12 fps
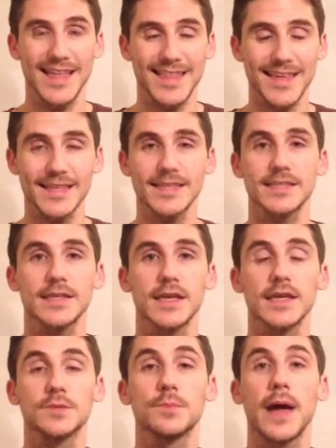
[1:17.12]
This
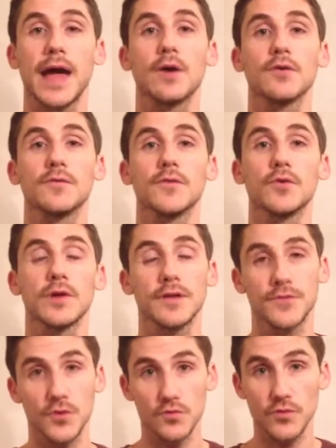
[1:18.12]
is powerful.
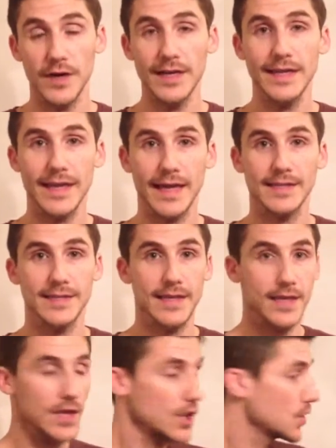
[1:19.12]
If you really get
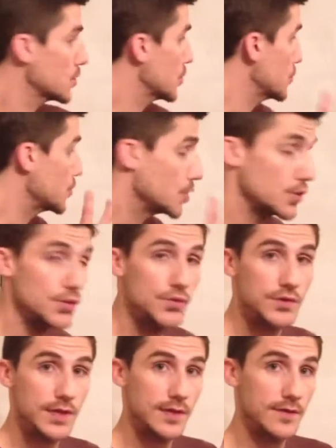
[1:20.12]
it, you
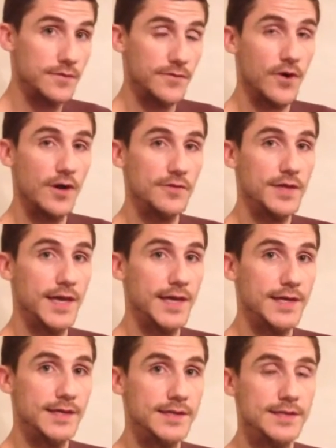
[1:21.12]
use the 5
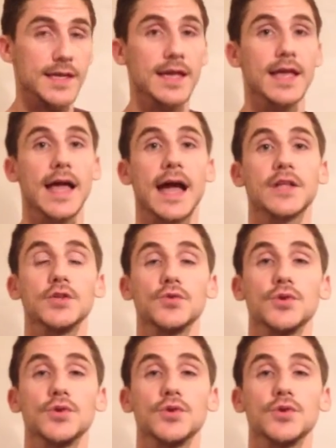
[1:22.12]
keys and you